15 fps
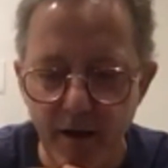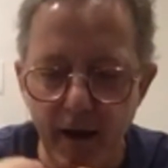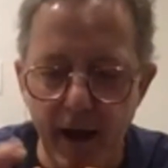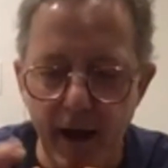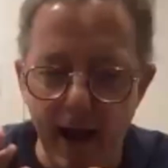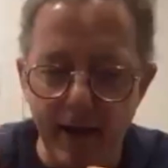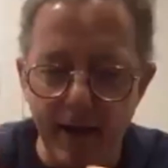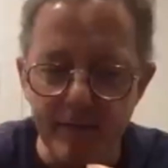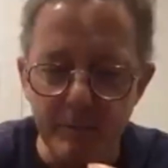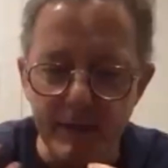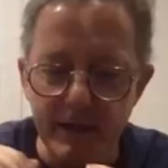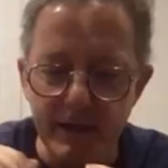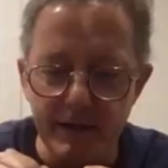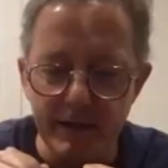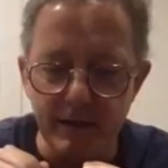at the
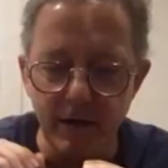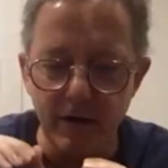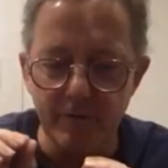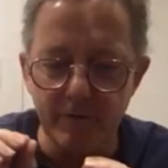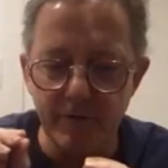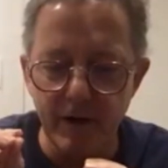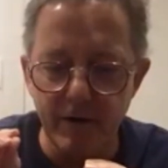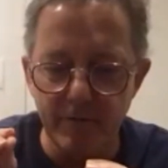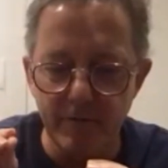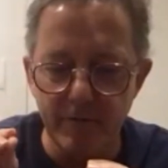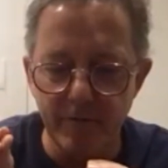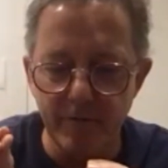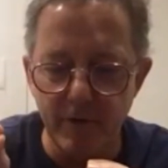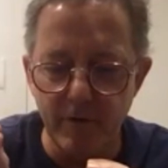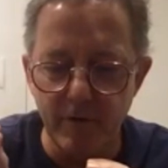beginning of
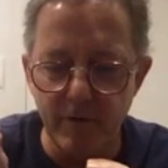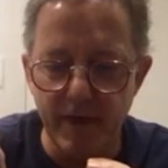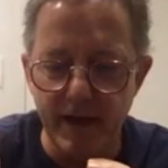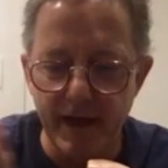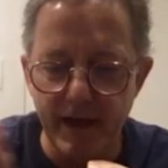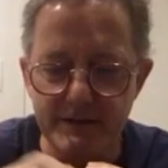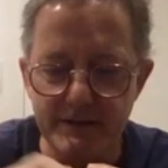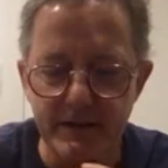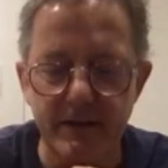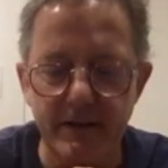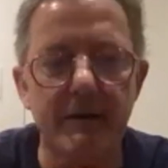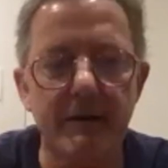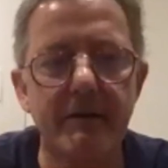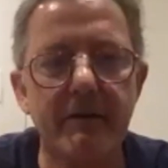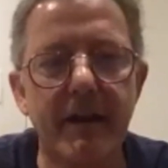that answer
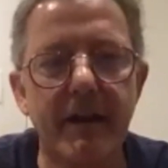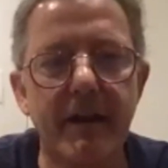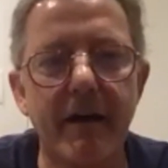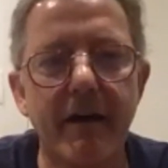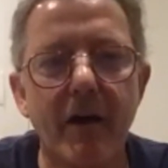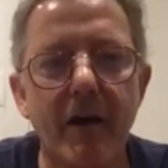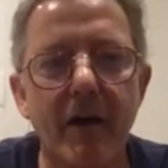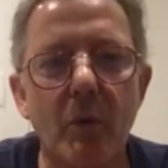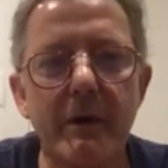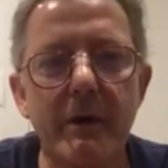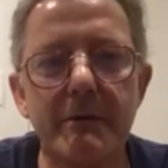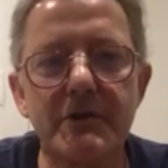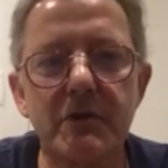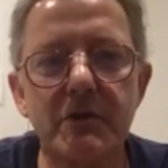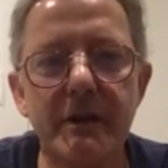there, when you were
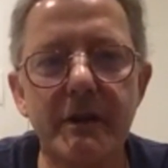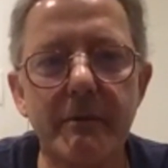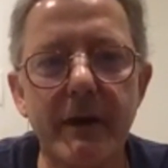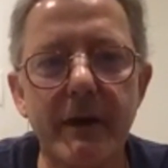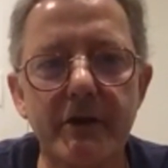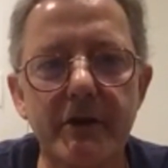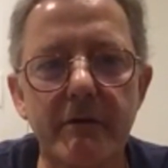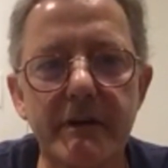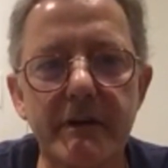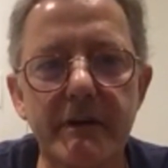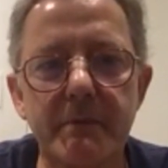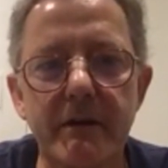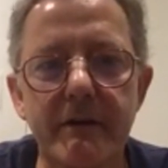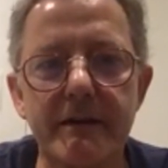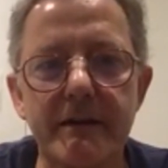talking about your
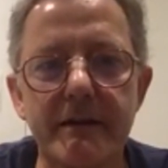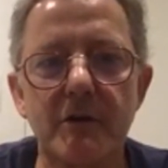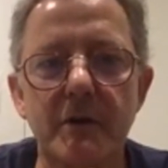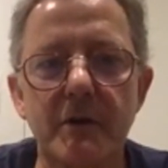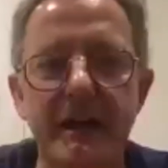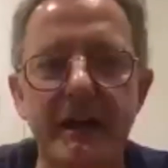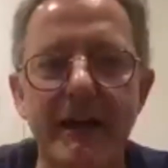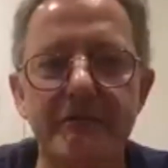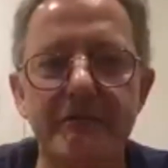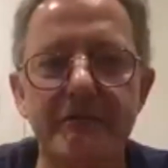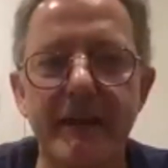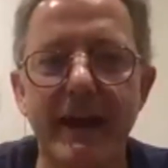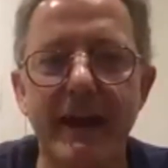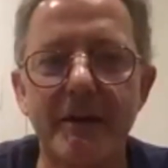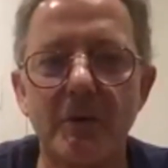experience looking after the
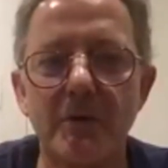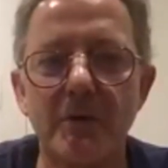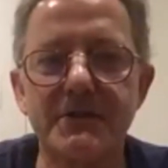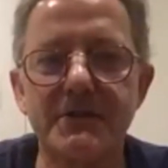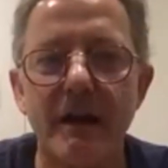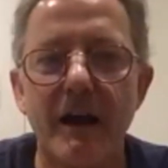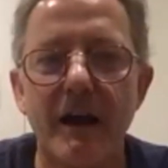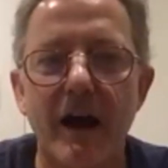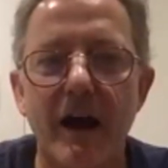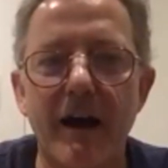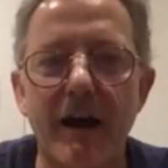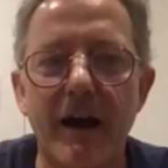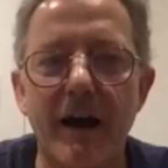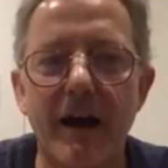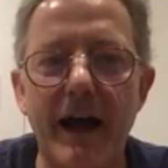animals
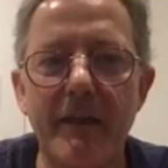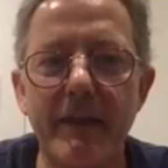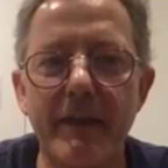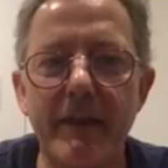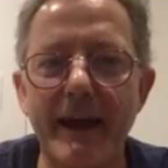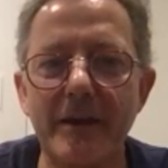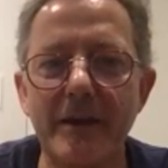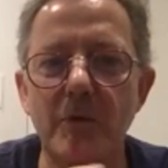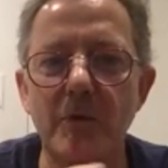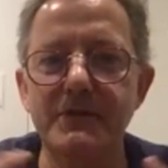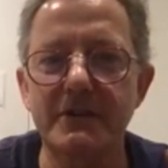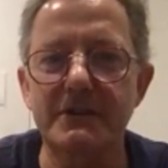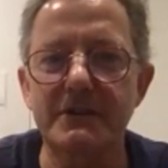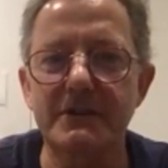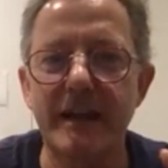and the
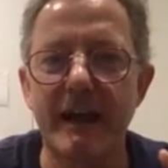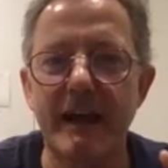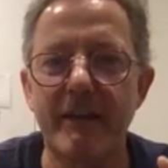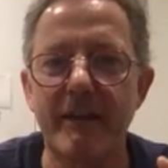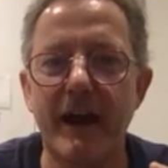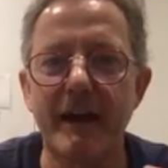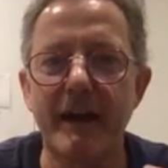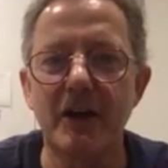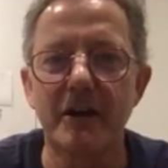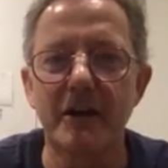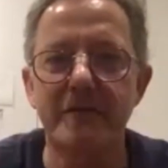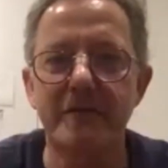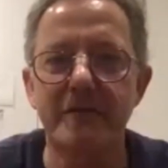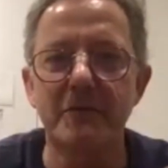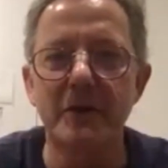animals together and kind of
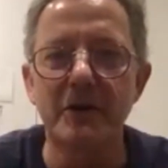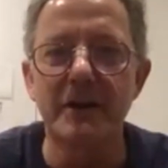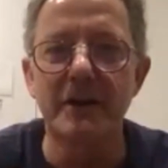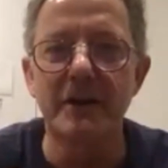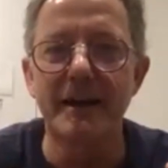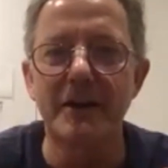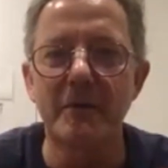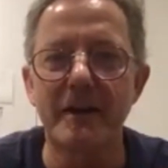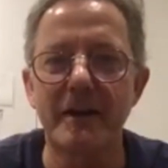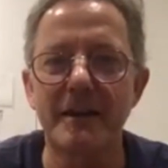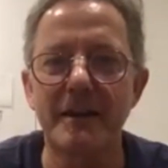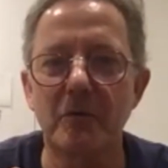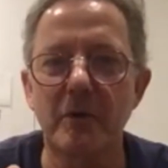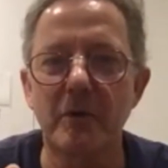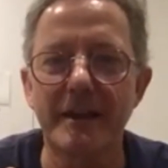communicating
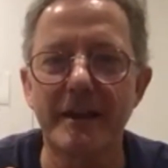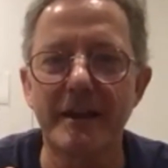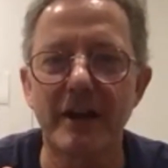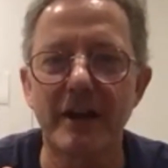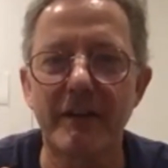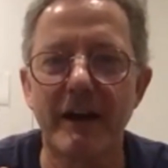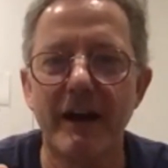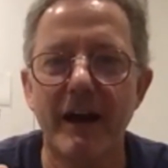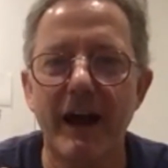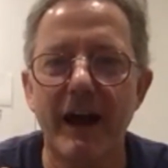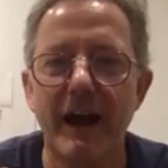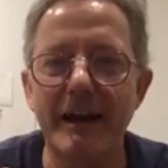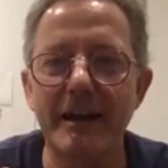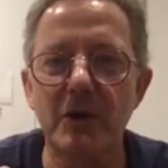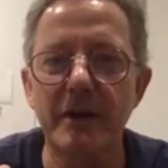with each other
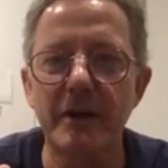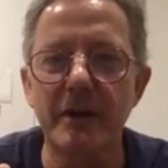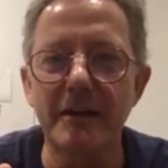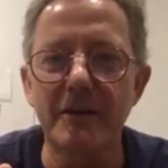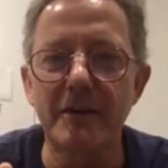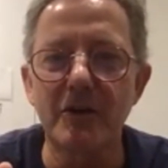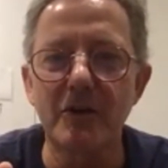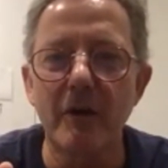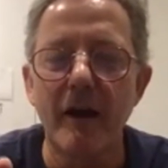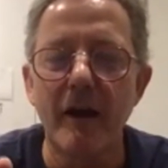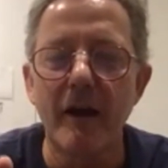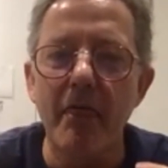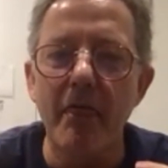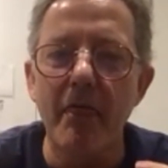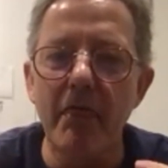and looking at you,
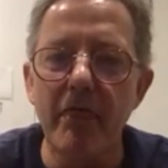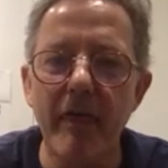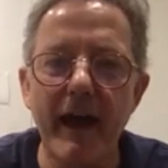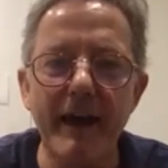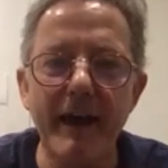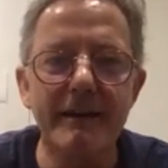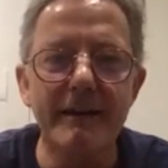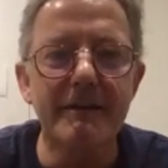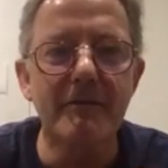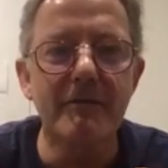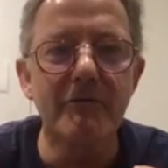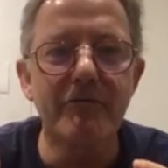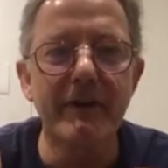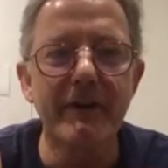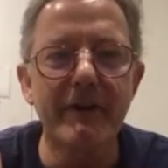that
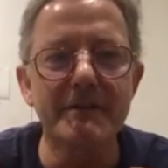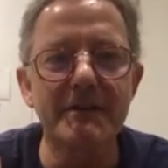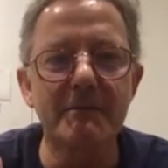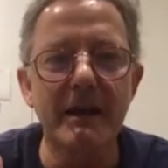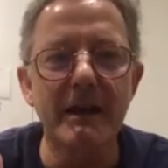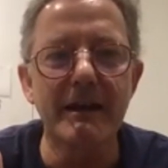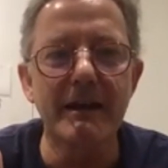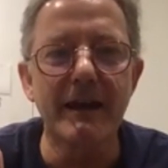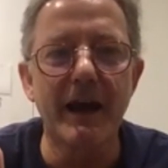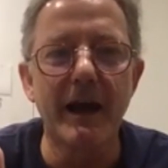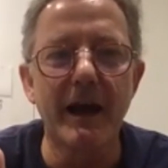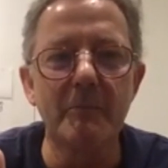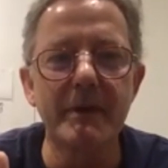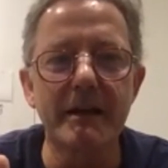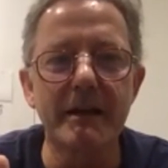felt to me a
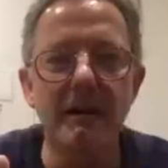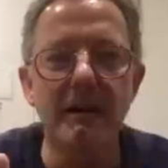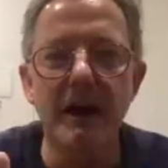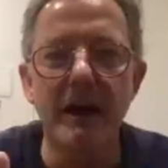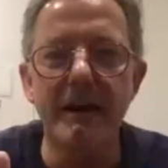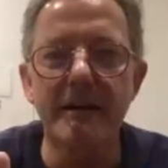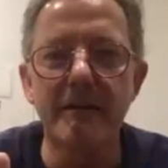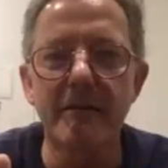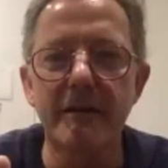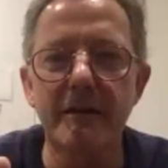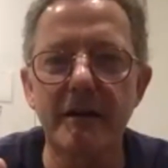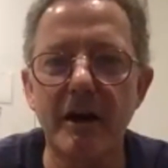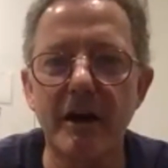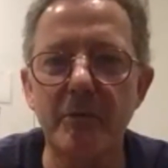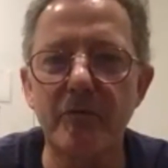bit like the
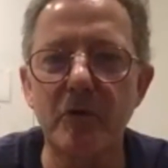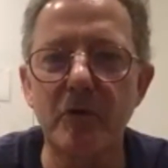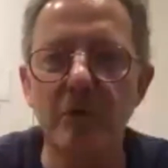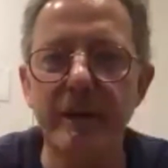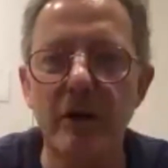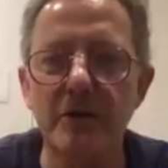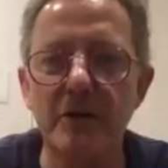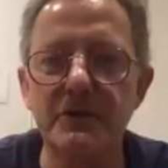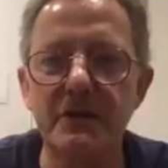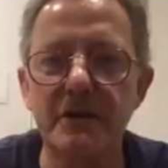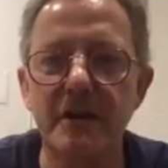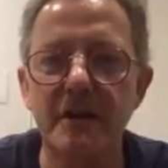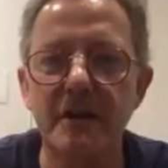night before the auction